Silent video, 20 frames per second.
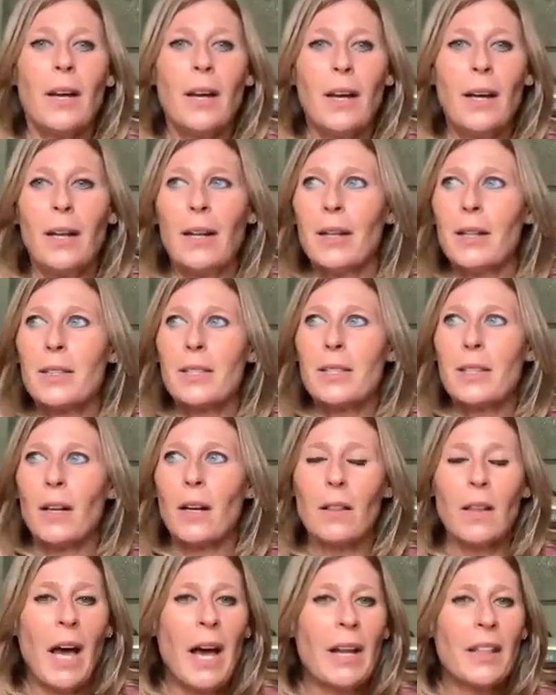it's
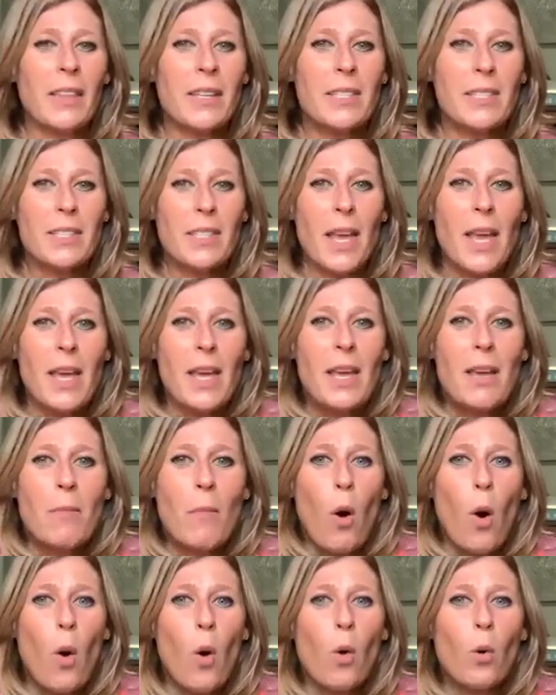a lot of the same
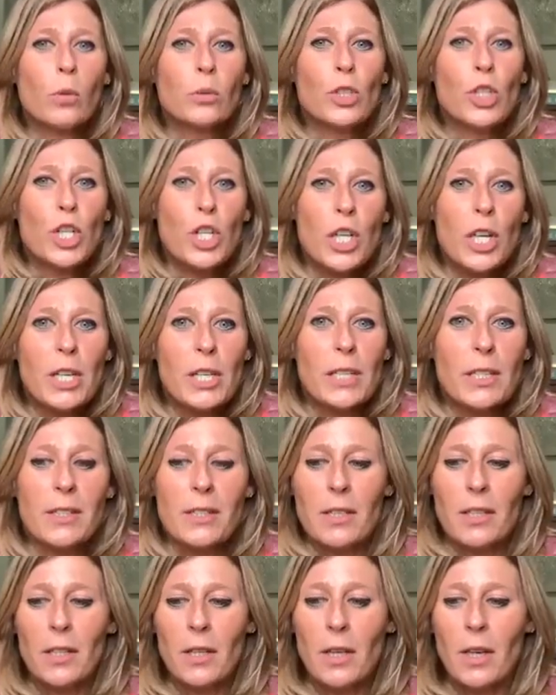old
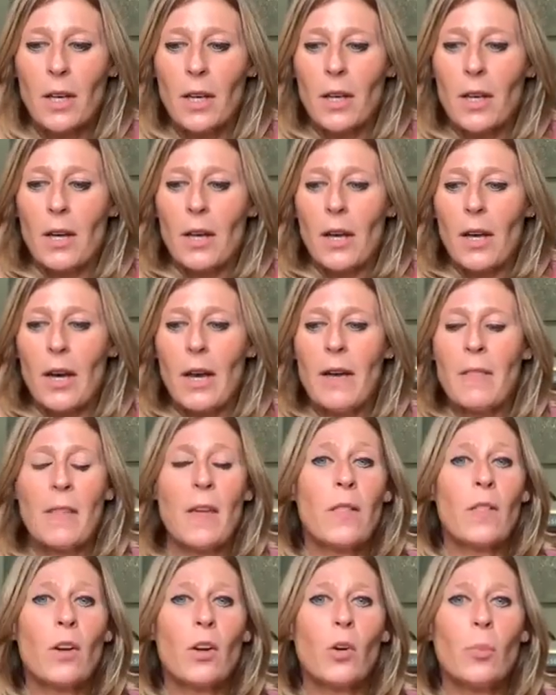shit. And
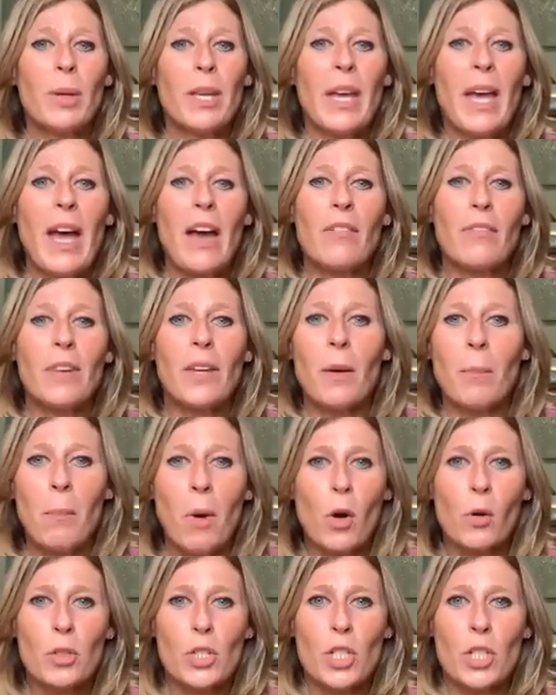then there'll be heavy
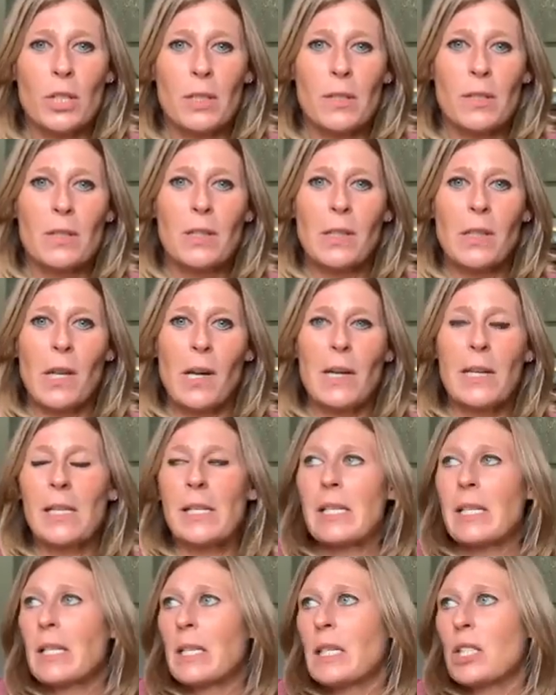emotions,
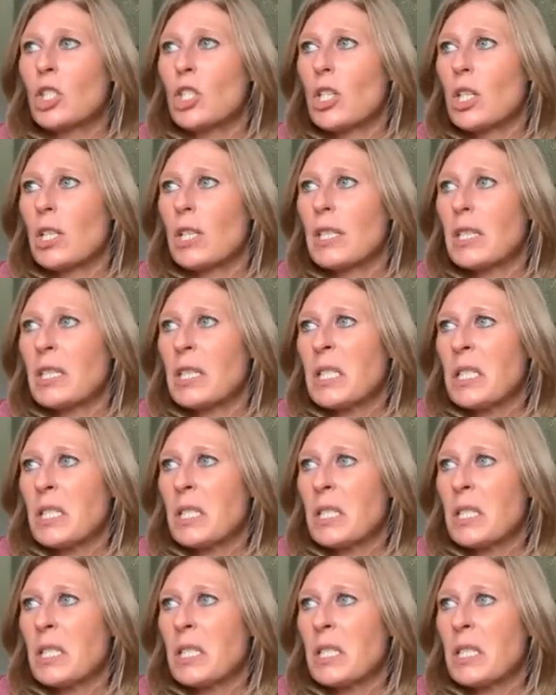like it just